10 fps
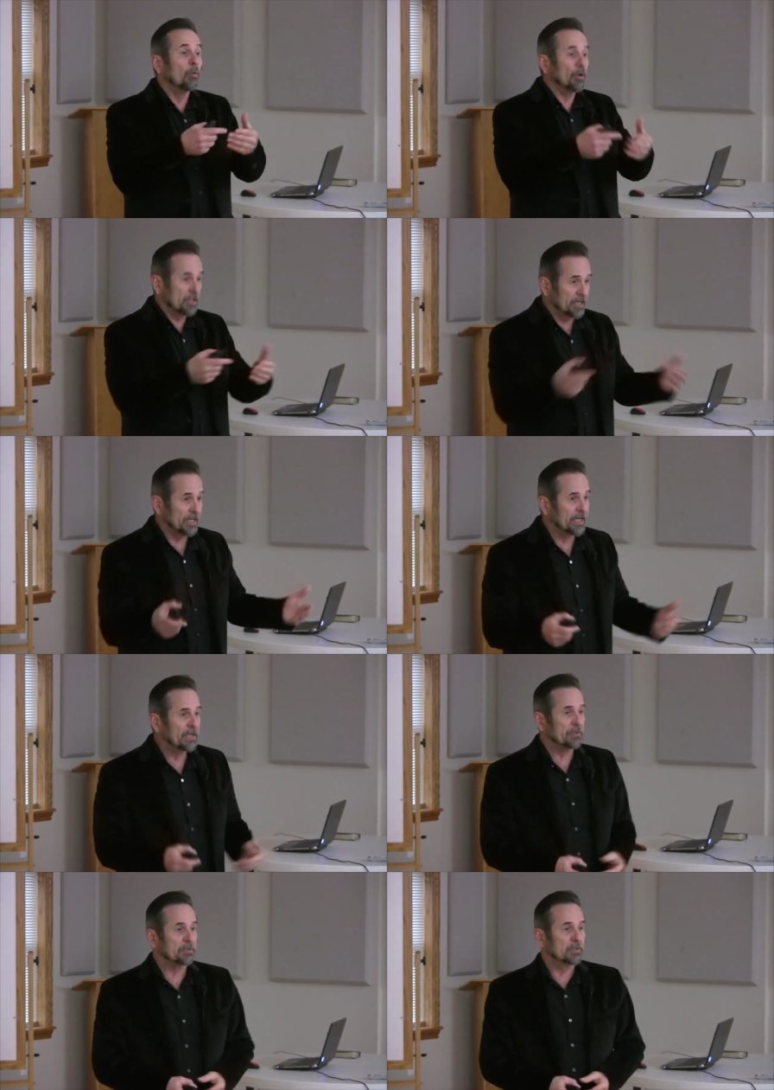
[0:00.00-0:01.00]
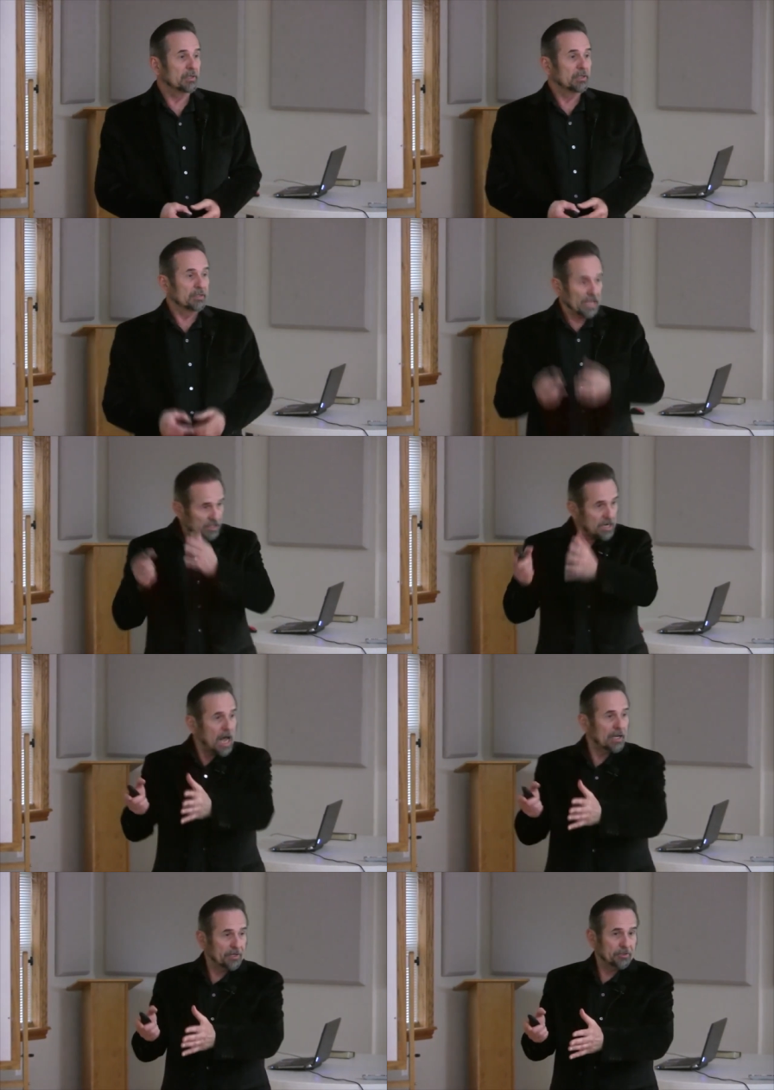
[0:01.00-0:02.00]
what sin is. That's
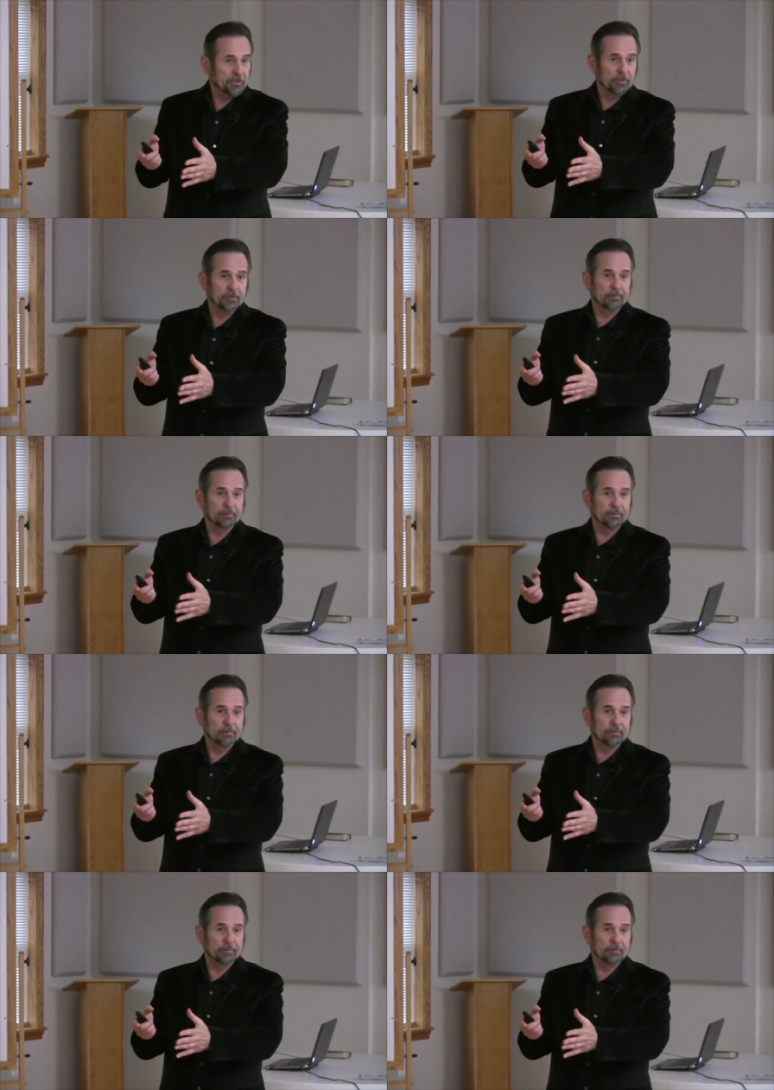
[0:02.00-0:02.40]
knowledge.